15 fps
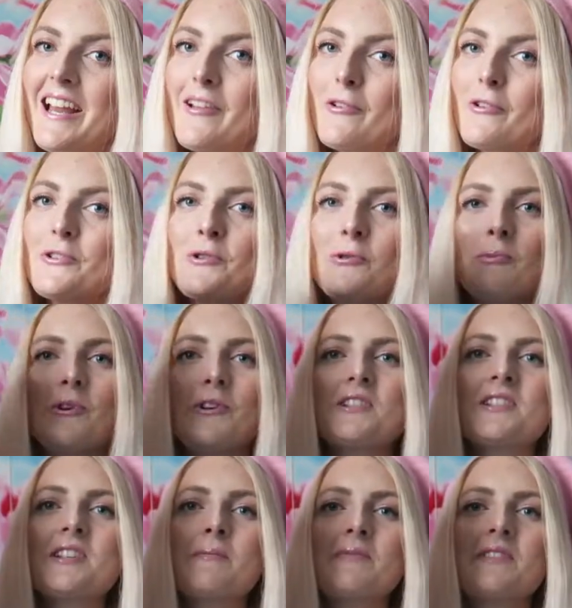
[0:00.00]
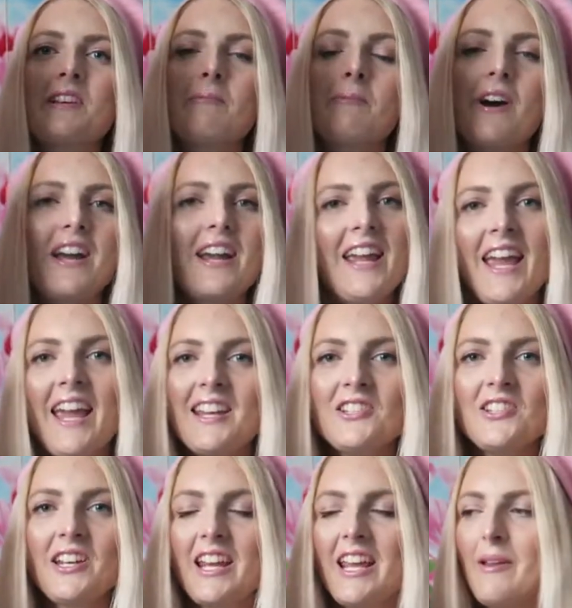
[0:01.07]
I also bought something by
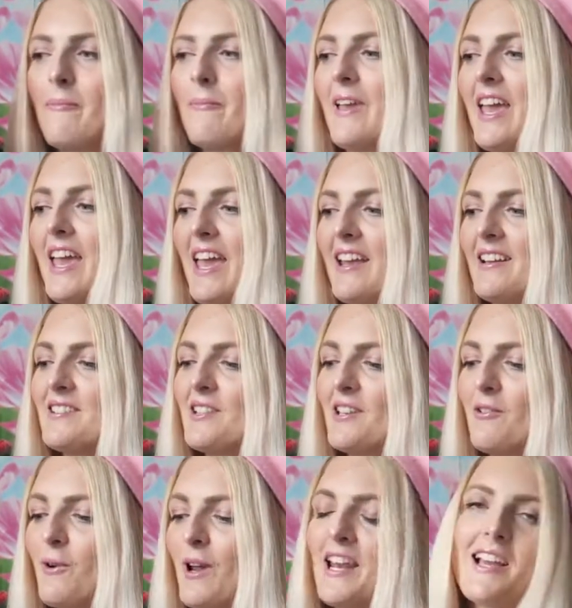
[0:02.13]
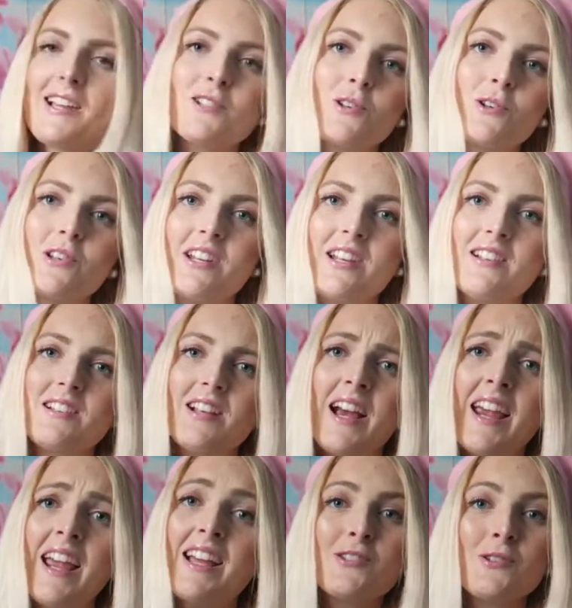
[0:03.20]
H&M, and when I saw this
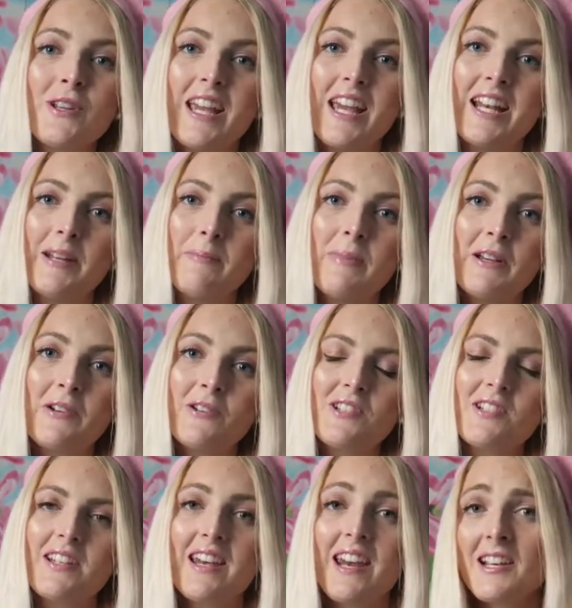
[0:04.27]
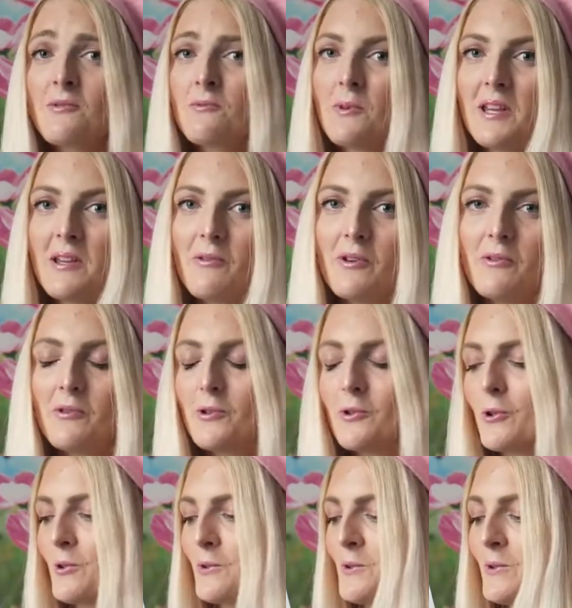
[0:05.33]
I had to get it because next week we will
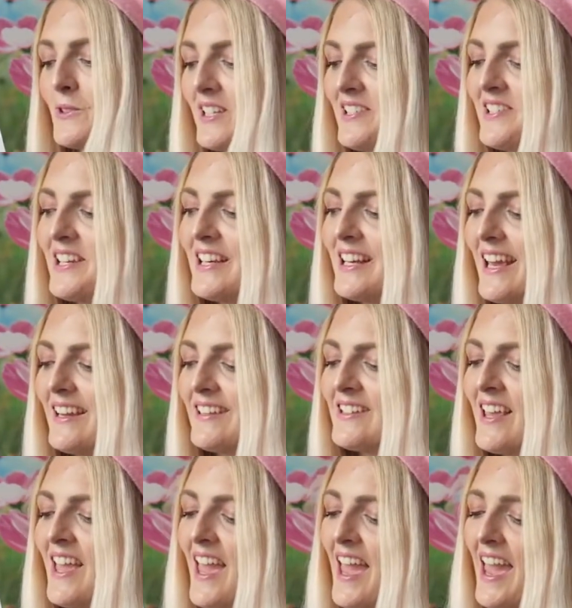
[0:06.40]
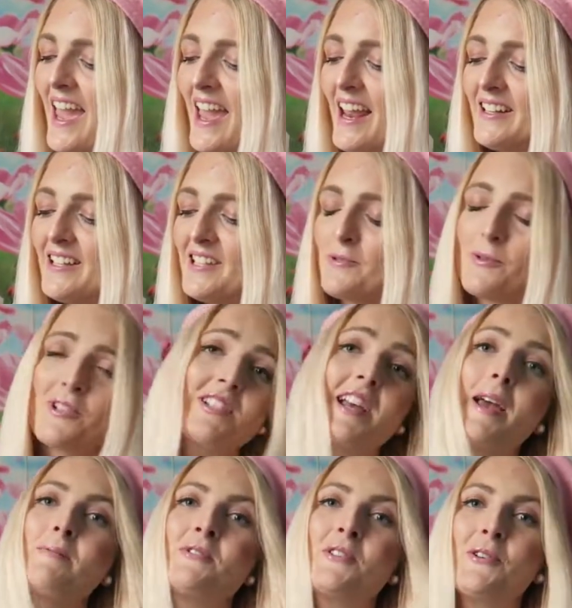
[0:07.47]
go to Disneyland, and this was
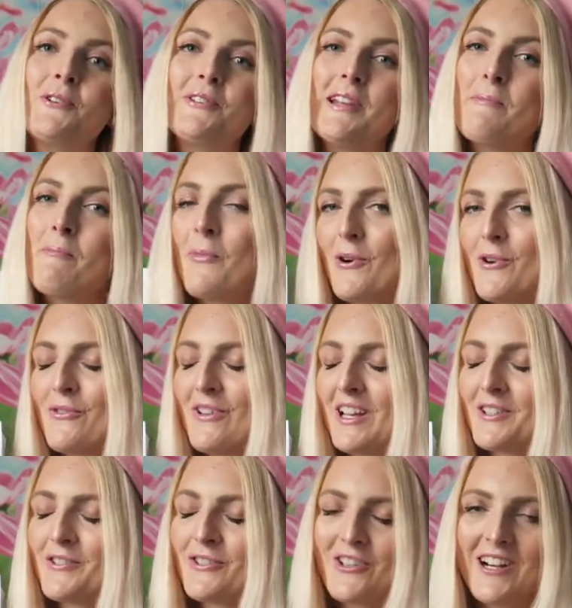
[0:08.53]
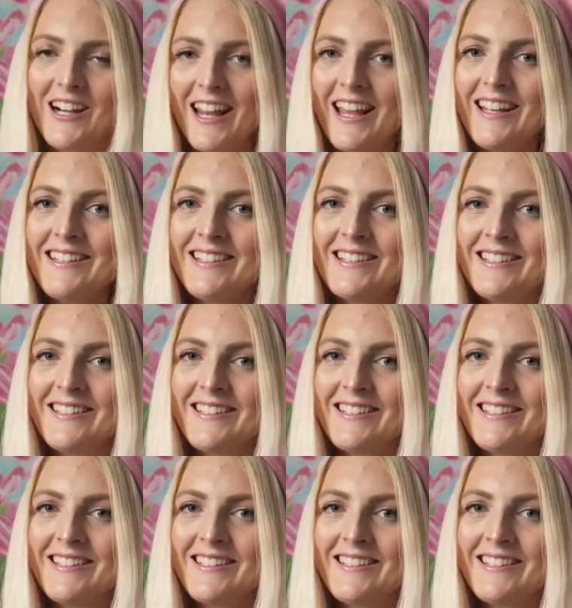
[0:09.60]
absolutely perfect for that.